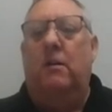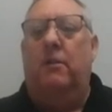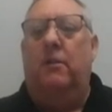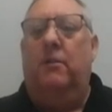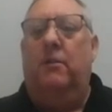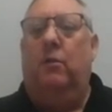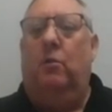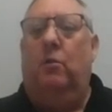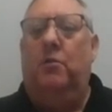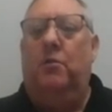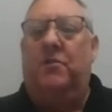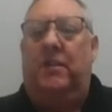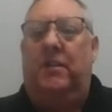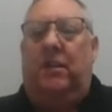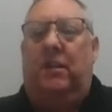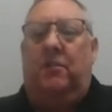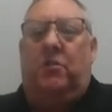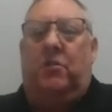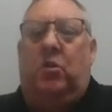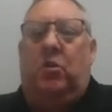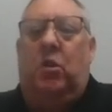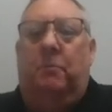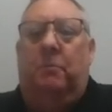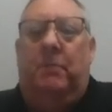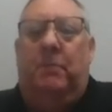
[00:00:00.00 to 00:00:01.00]
Those things
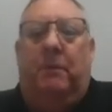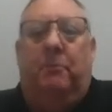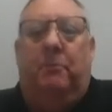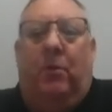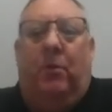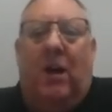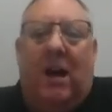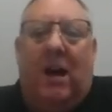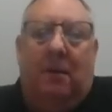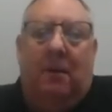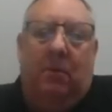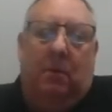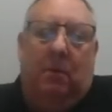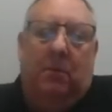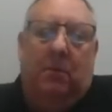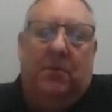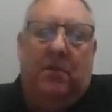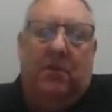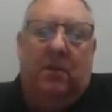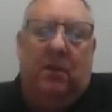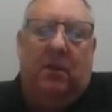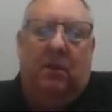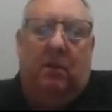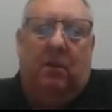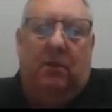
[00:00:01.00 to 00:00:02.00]
could be
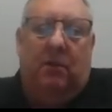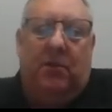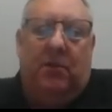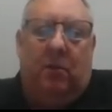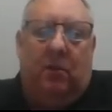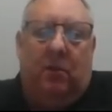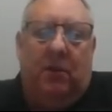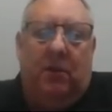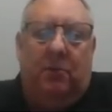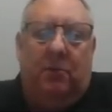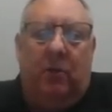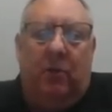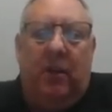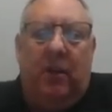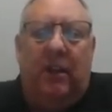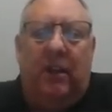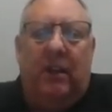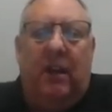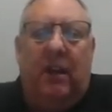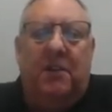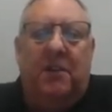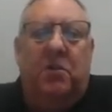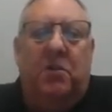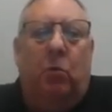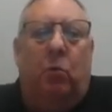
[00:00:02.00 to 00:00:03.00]
problems, so it's really
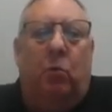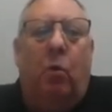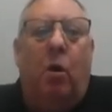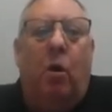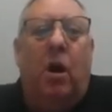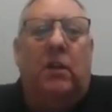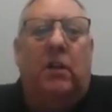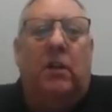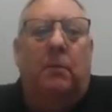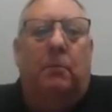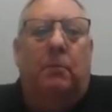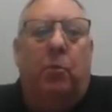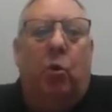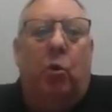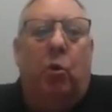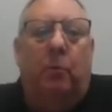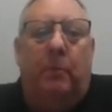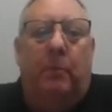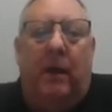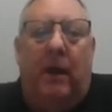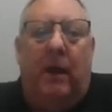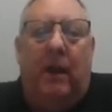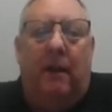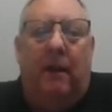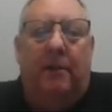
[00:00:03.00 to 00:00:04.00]
nice to walk the bore
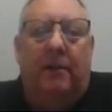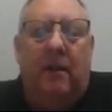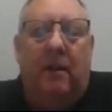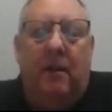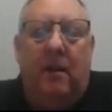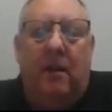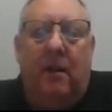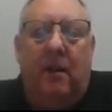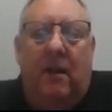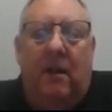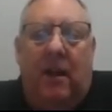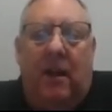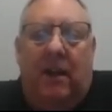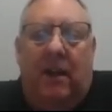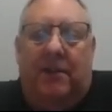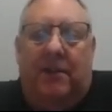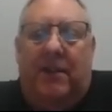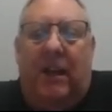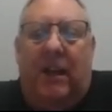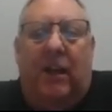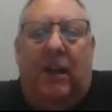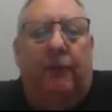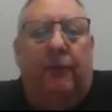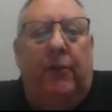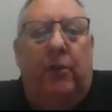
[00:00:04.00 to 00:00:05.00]
path and
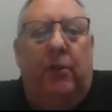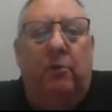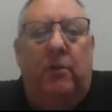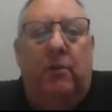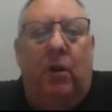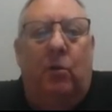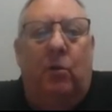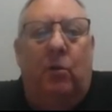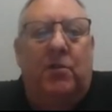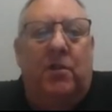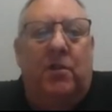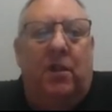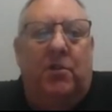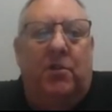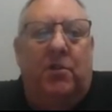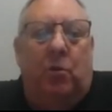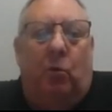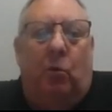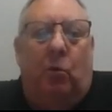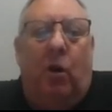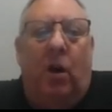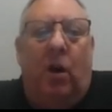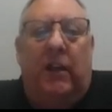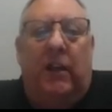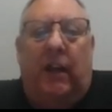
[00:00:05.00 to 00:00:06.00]
take a few notes as you're
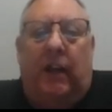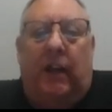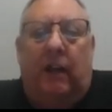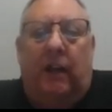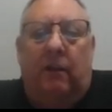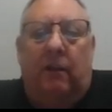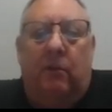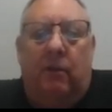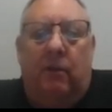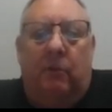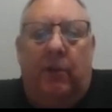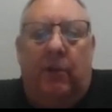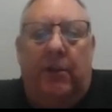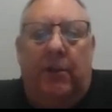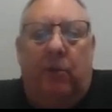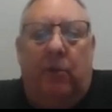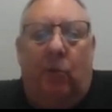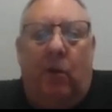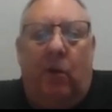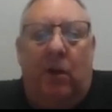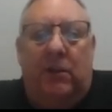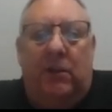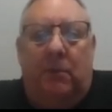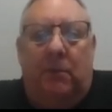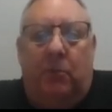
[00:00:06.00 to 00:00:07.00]
walking it. And when you
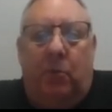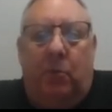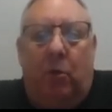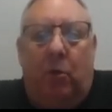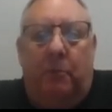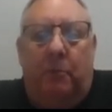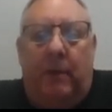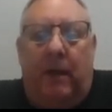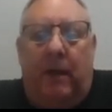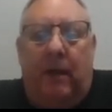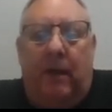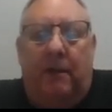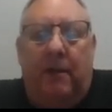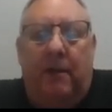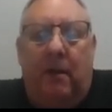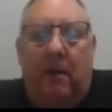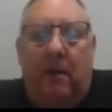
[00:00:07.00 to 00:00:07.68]
walk the bore path,